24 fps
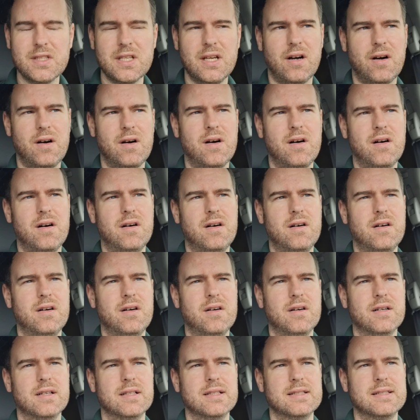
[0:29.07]

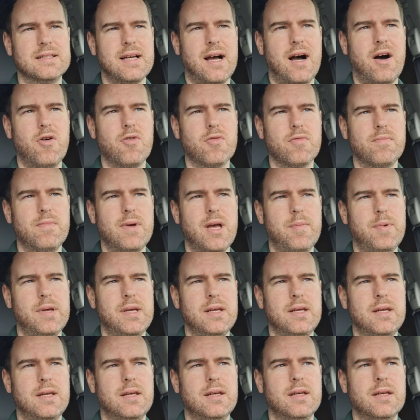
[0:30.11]
or down
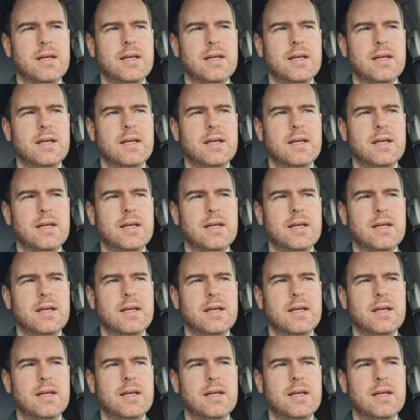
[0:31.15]
maybe